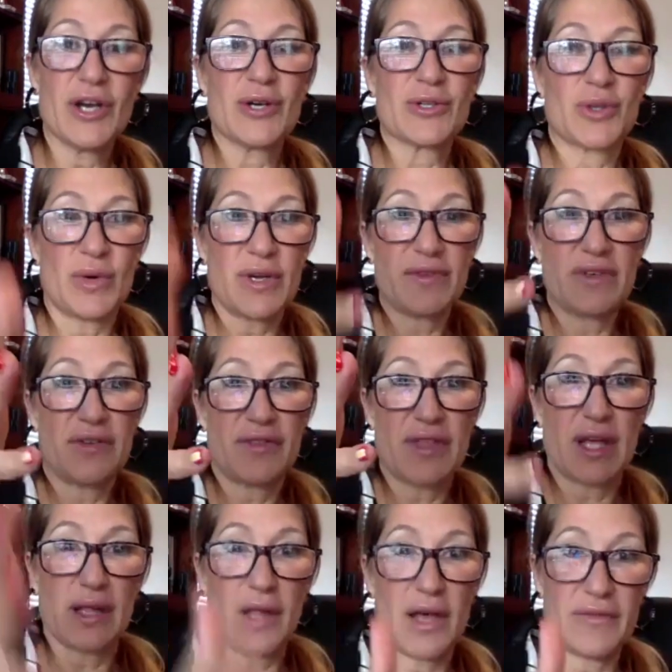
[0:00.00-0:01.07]
So even if
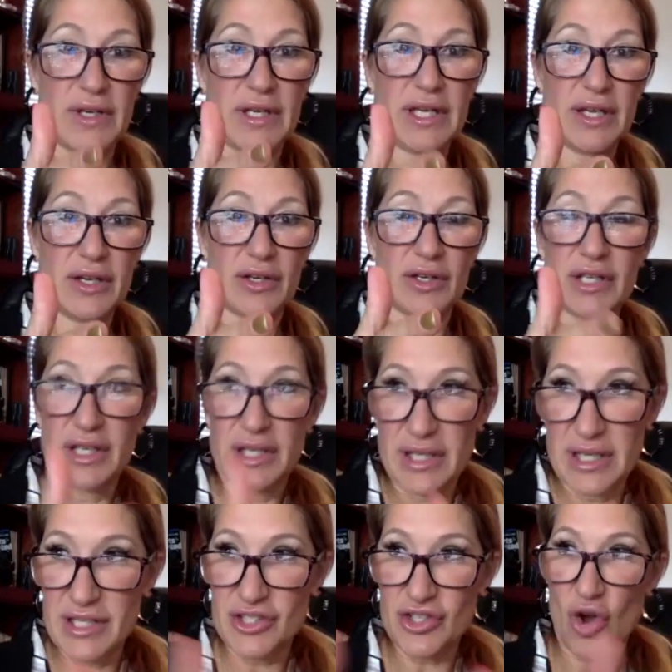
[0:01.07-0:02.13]
they love it here,
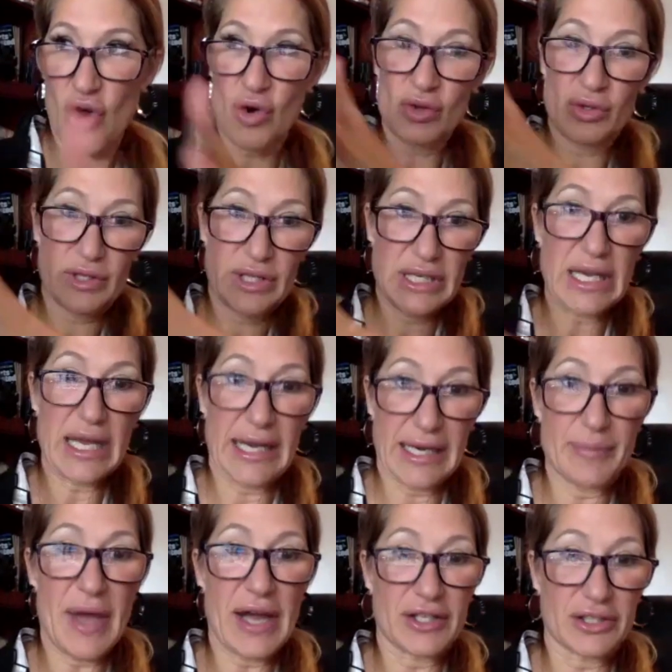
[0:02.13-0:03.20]
it's only getting
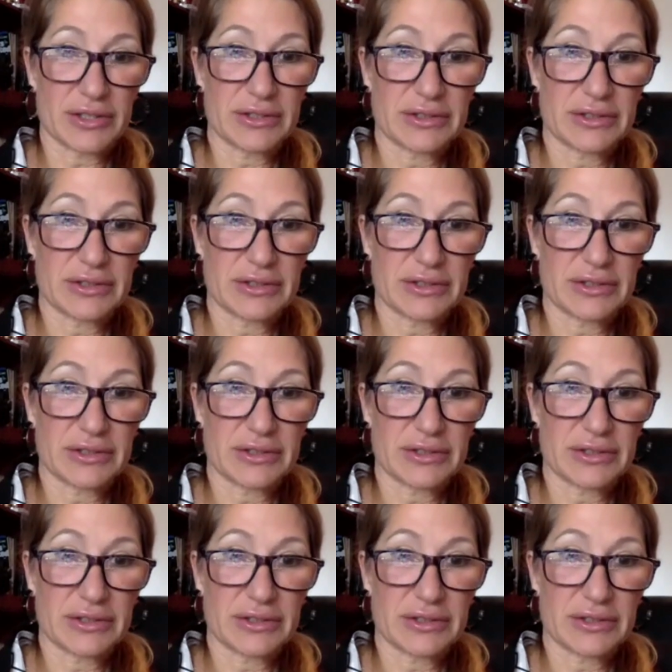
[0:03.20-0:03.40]
better,